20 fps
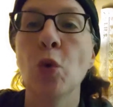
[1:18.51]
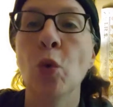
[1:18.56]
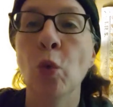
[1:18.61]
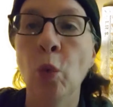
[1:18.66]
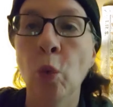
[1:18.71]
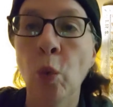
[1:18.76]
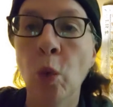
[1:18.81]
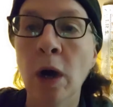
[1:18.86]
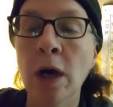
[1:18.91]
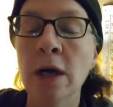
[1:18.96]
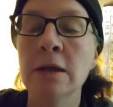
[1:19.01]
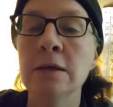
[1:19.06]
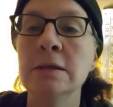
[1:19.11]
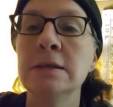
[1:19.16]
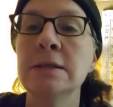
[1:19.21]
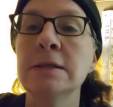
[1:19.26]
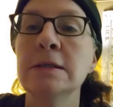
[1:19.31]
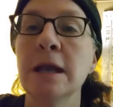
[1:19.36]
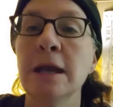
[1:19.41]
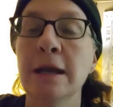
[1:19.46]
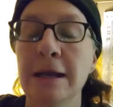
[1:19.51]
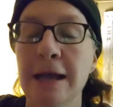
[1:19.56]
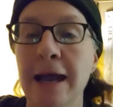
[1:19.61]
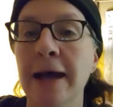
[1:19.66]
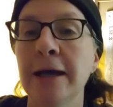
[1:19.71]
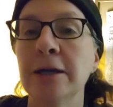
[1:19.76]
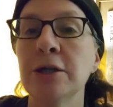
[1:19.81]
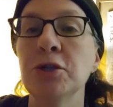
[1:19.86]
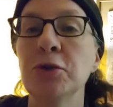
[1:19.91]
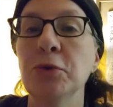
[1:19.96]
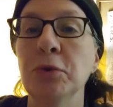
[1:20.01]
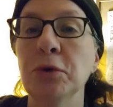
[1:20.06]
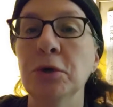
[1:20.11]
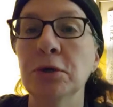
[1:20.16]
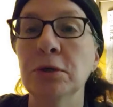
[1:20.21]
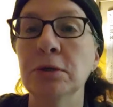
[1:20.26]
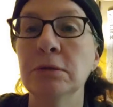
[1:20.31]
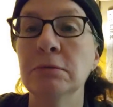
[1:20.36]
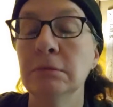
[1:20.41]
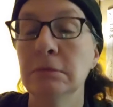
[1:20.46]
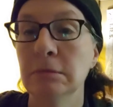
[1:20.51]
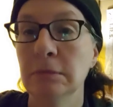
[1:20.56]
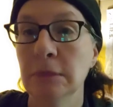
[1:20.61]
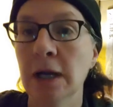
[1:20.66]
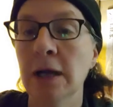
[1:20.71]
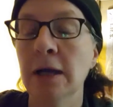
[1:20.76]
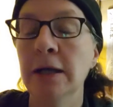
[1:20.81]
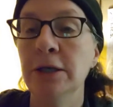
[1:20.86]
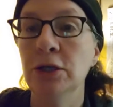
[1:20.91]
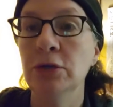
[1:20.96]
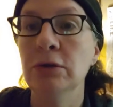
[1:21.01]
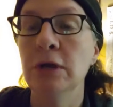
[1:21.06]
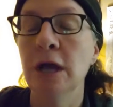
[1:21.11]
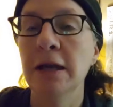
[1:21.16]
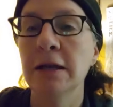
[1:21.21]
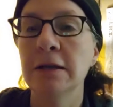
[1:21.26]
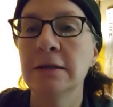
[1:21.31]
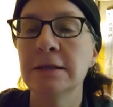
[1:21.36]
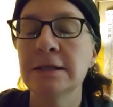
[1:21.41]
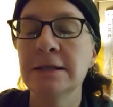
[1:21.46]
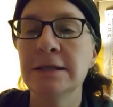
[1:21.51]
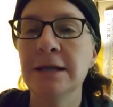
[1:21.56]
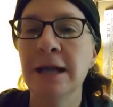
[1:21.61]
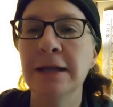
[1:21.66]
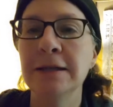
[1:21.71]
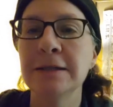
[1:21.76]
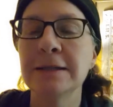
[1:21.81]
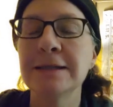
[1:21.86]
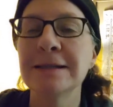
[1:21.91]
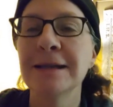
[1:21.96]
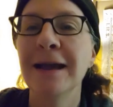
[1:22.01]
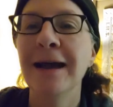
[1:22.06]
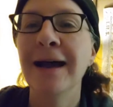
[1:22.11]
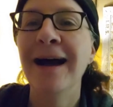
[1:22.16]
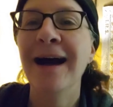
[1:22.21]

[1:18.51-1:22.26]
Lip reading: was an actual United States.